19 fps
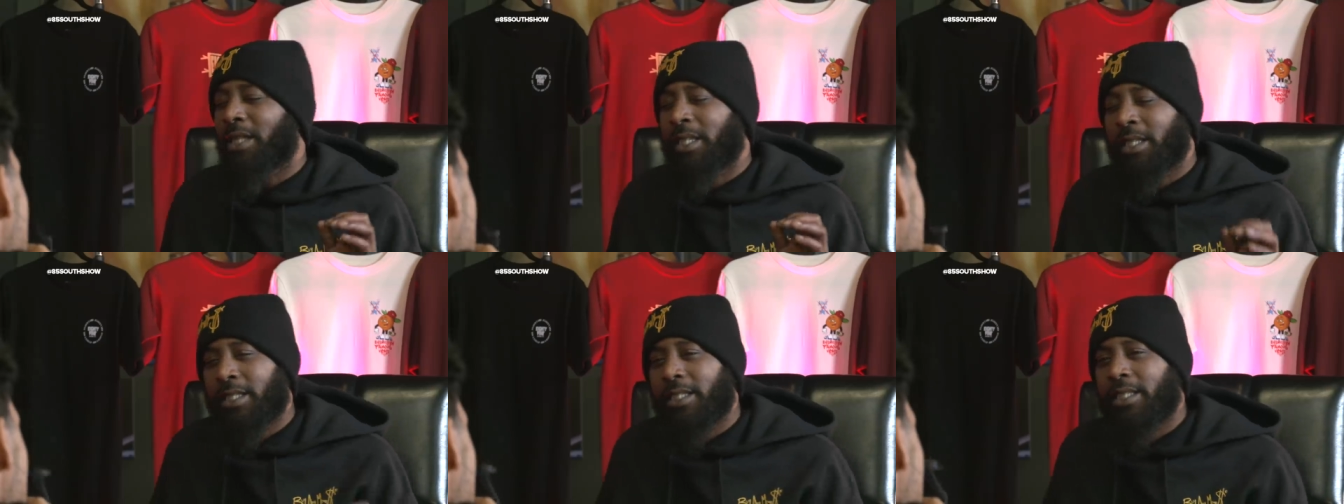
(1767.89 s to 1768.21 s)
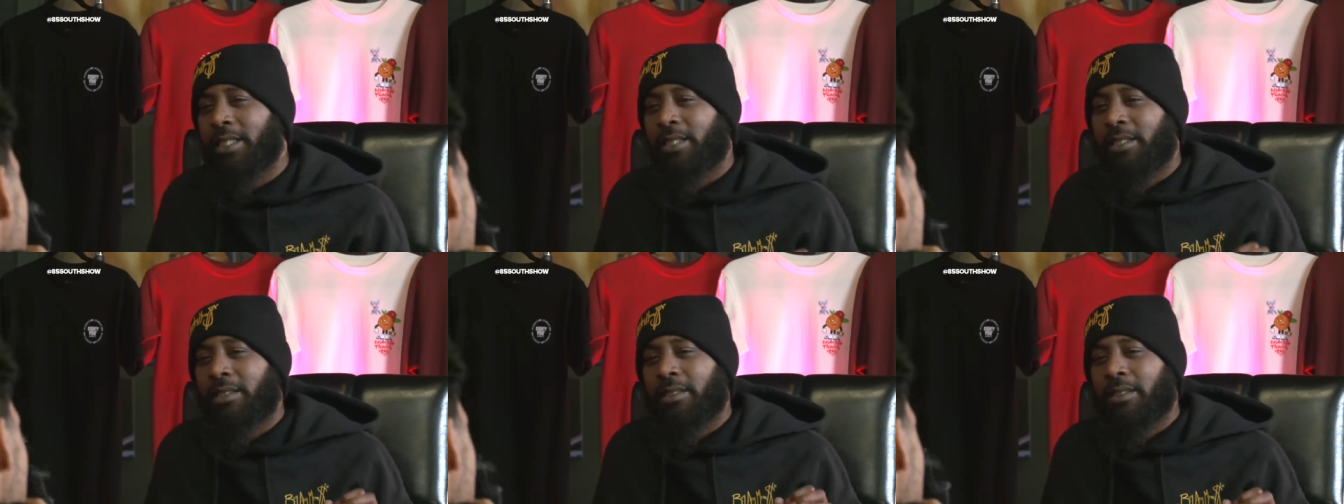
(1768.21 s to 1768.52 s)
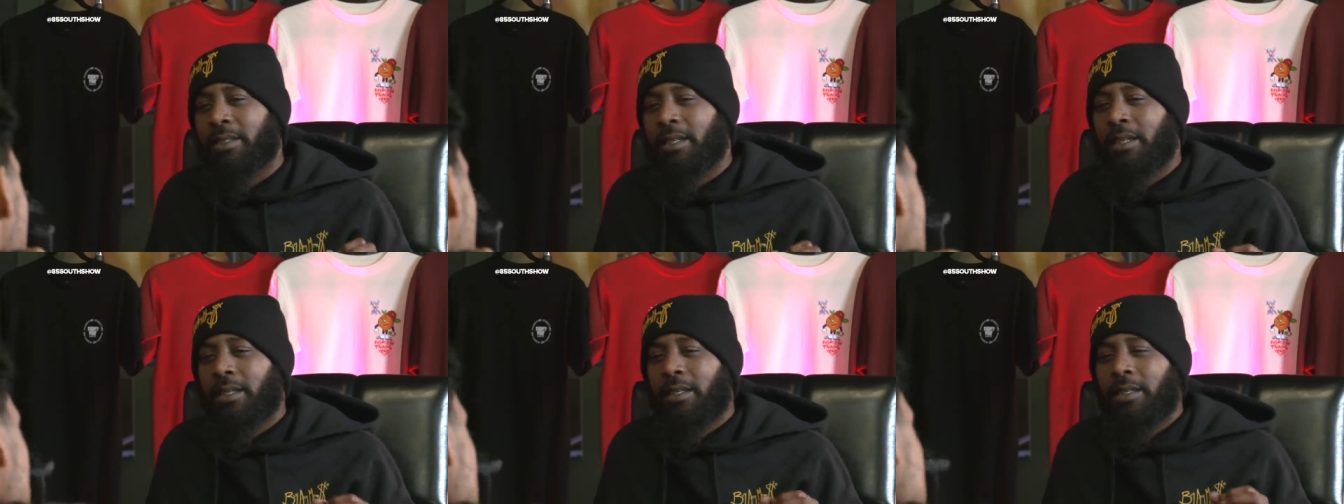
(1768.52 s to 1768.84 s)

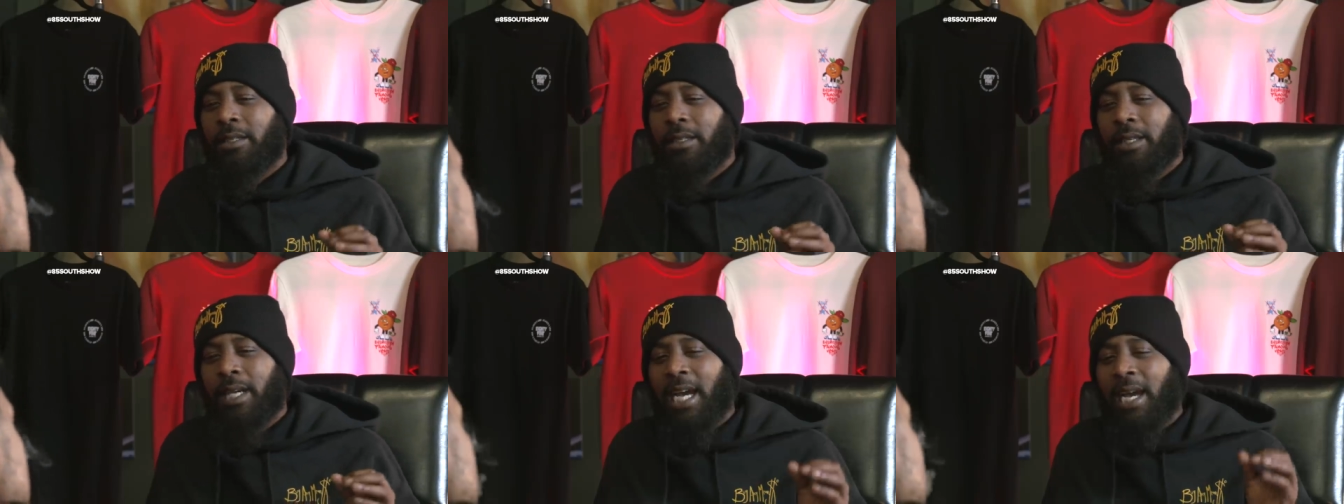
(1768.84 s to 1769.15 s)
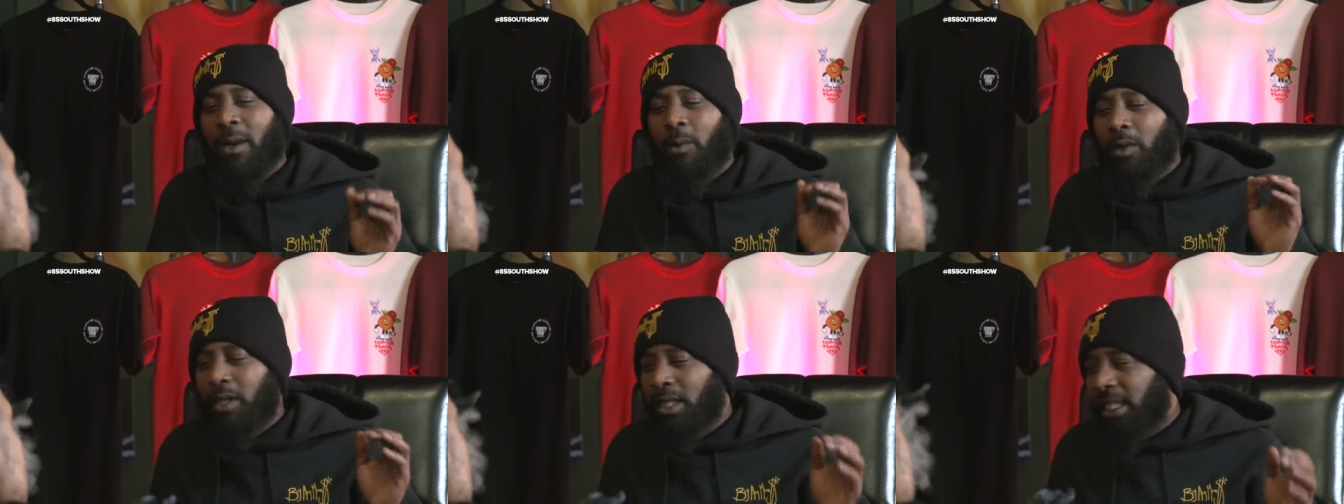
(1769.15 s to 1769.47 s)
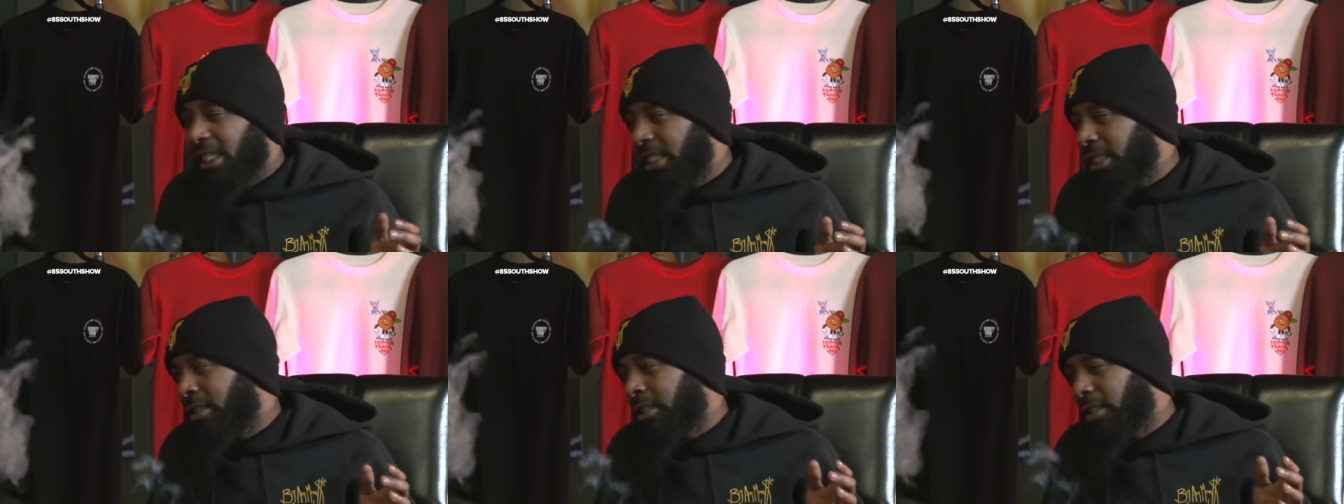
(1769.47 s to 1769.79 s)
because I
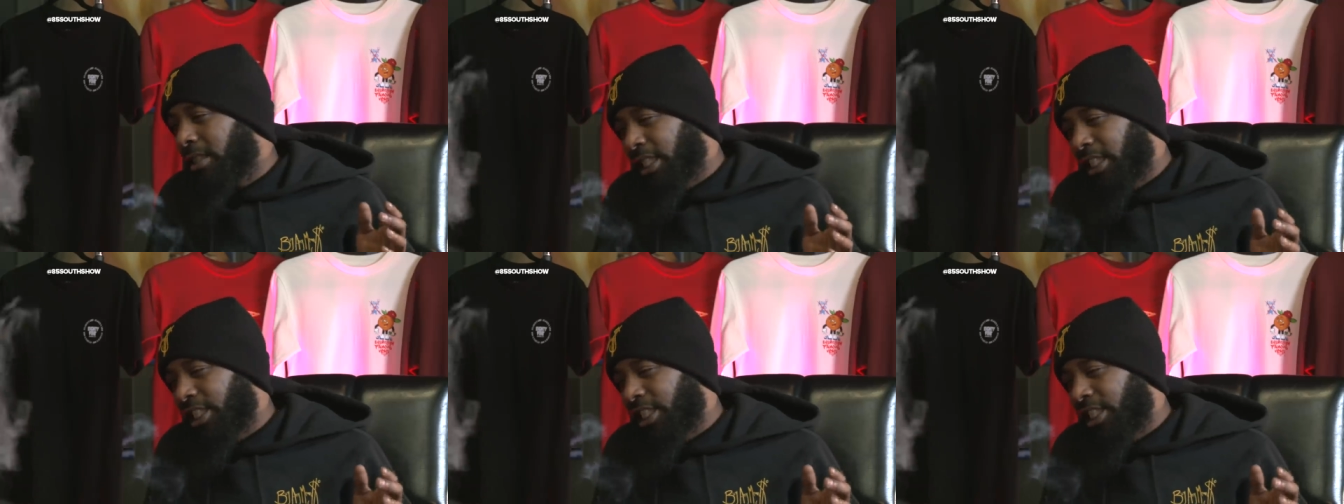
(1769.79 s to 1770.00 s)
relate to